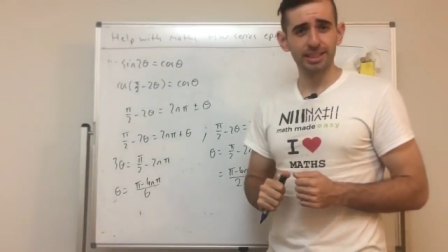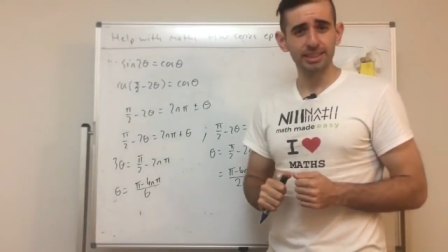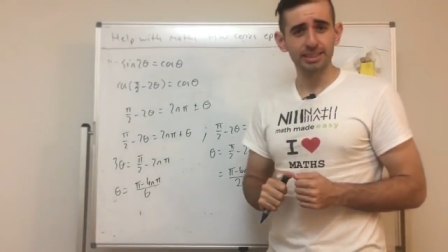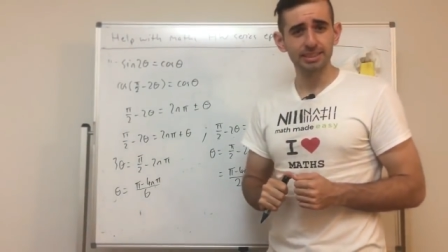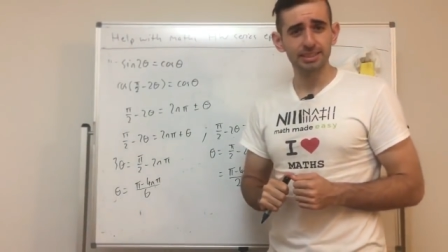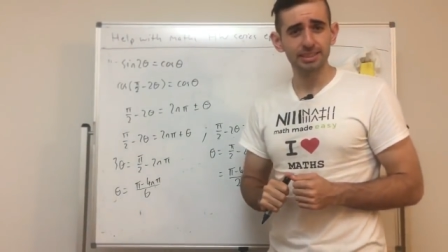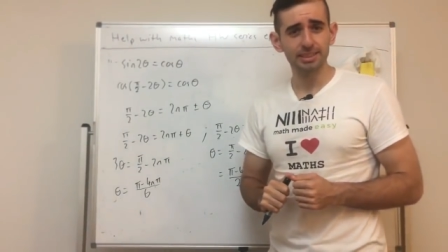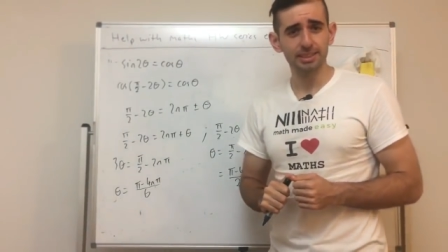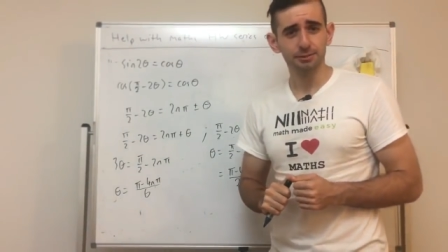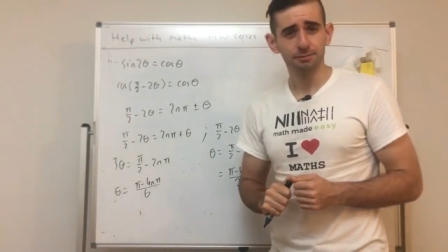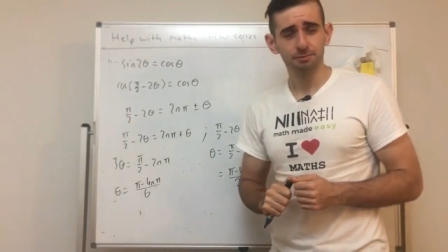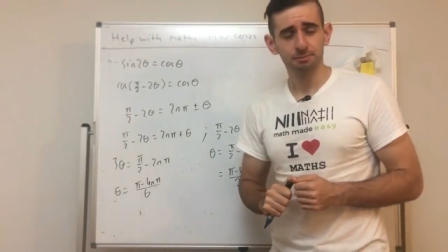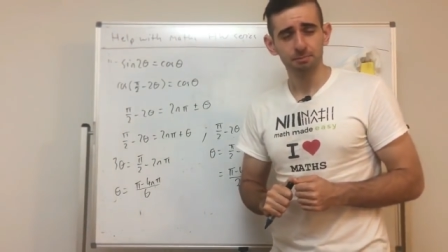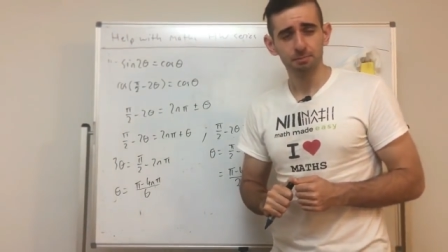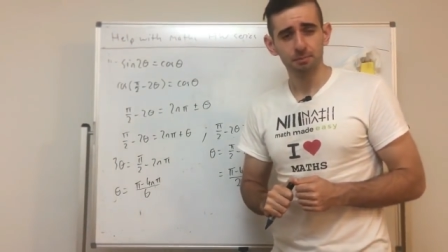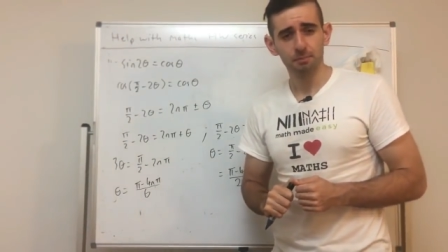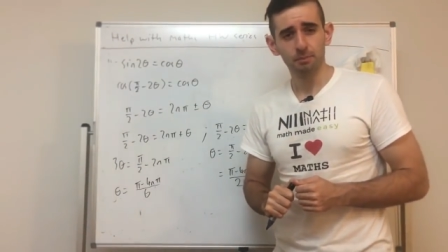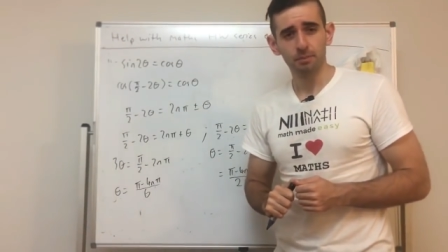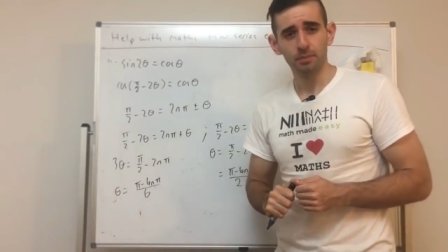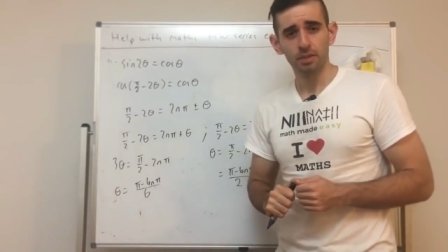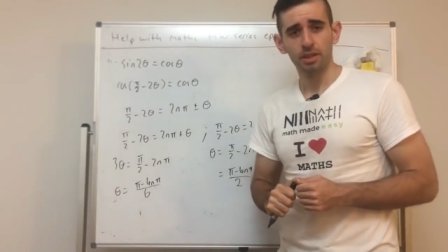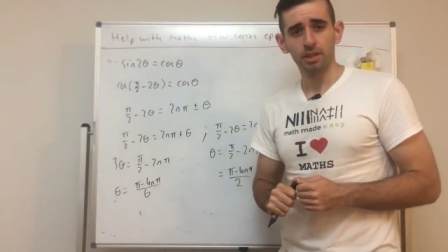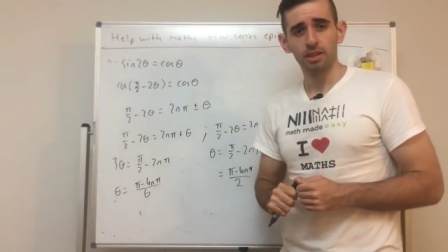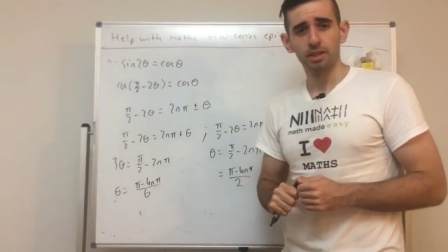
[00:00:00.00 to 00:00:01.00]
easier.
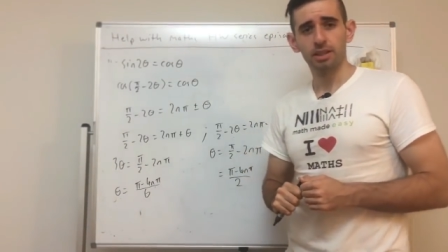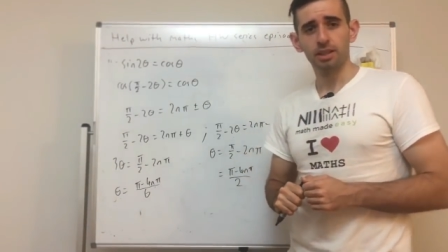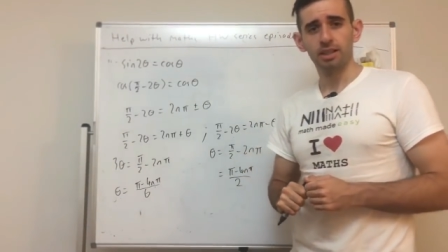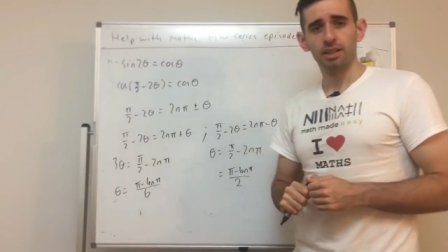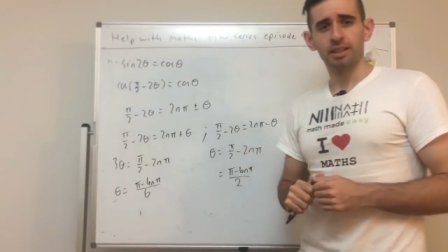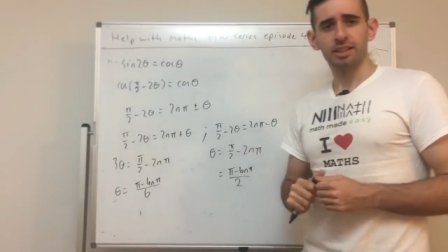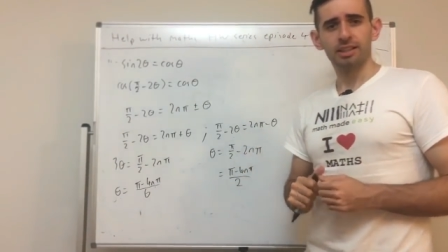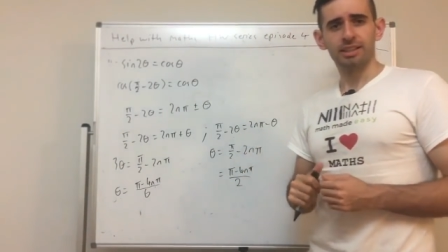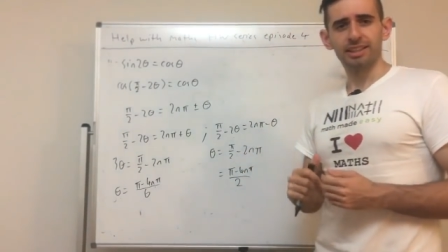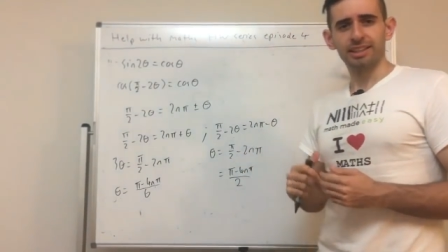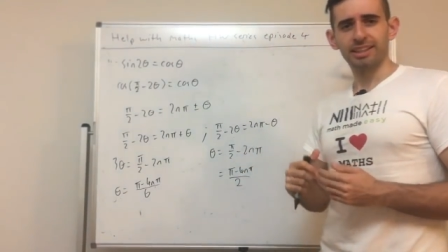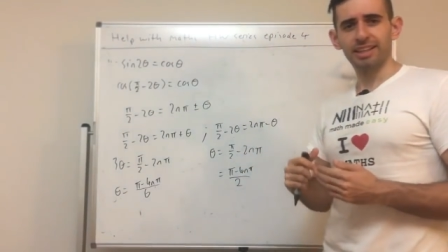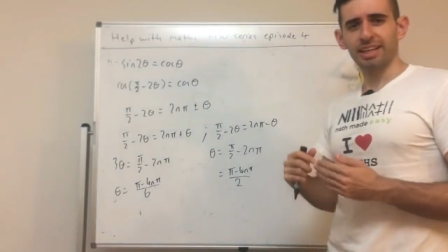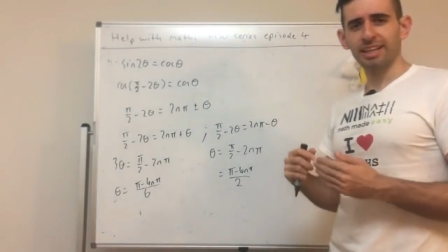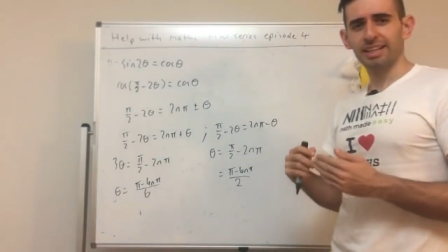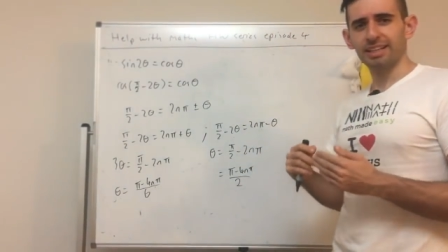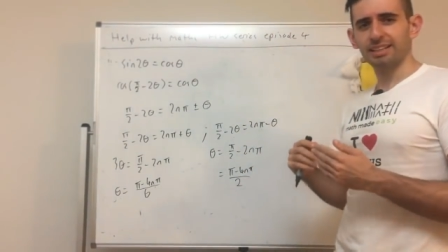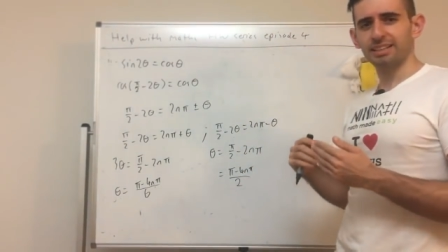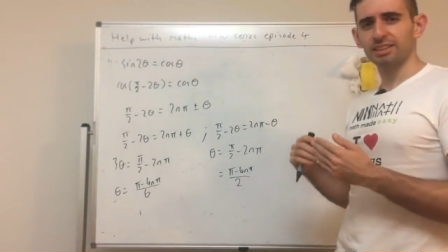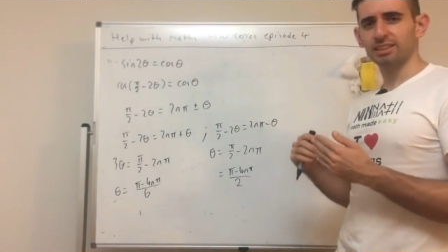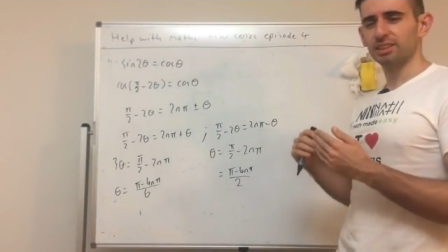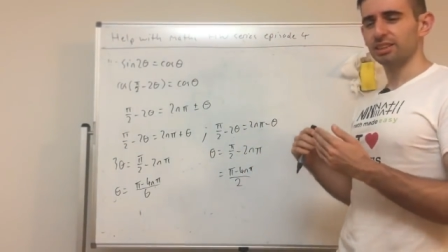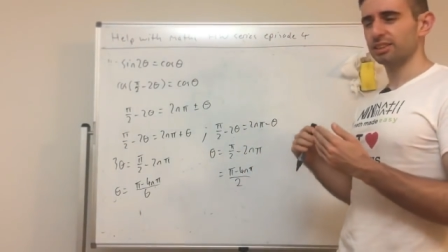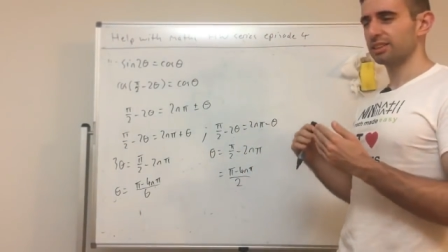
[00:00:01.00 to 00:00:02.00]
The
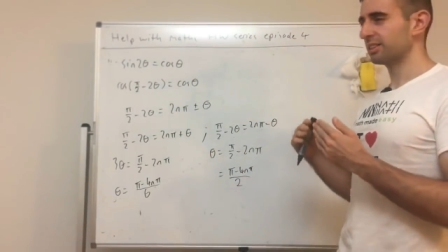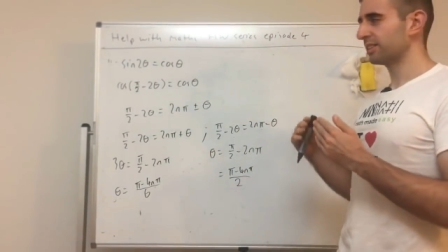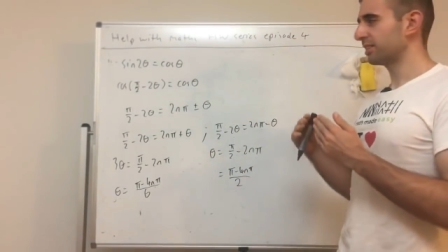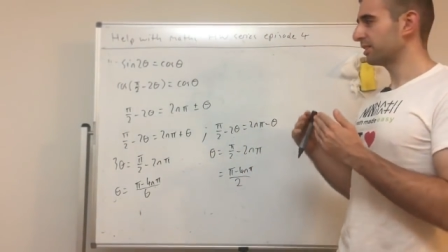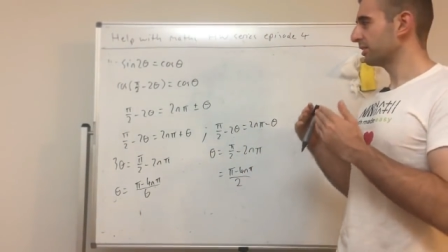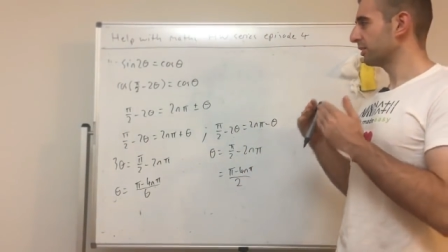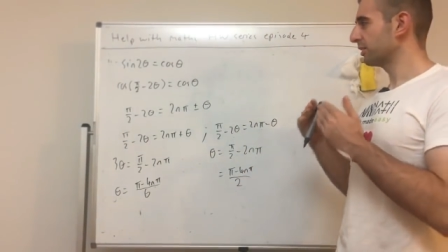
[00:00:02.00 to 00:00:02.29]
key is just